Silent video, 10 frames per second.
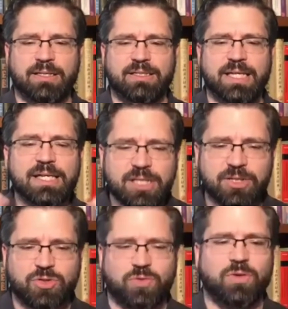teaching
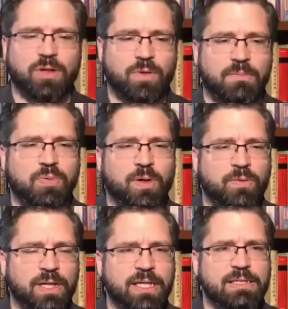tool at one point
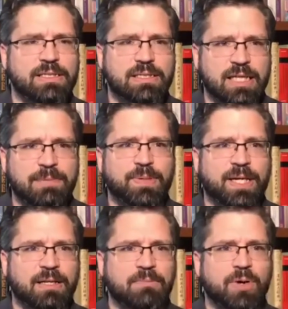when he's sleeping
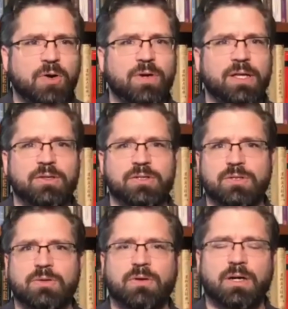in the boat and there's
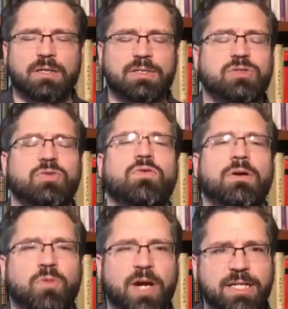a
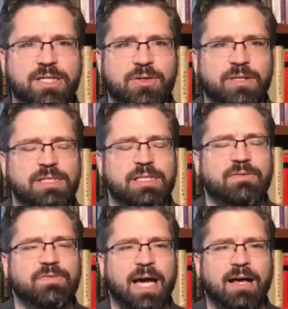storm raging on the Sea
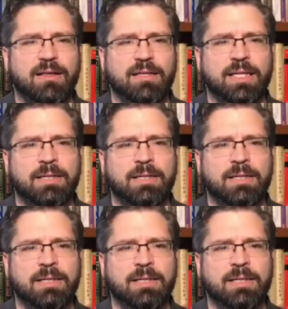of Galilee.